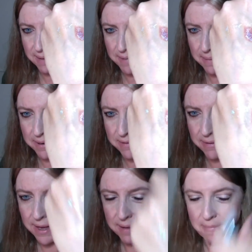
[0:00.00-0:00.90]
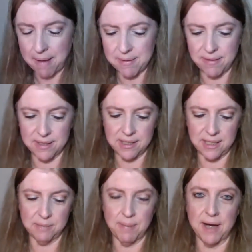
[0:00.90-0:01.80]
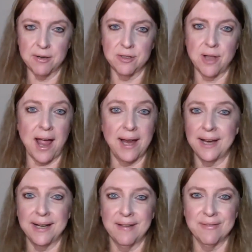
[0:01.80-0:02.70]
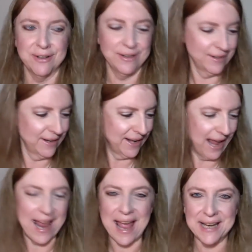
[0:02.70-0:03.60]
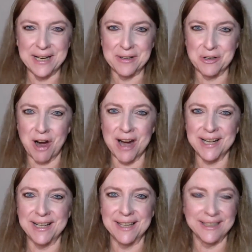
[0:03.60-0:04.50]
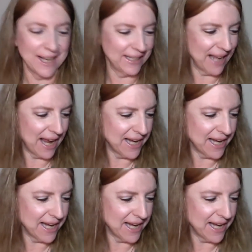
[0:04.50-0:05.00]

maybe this is better. I hadn't tried anything like that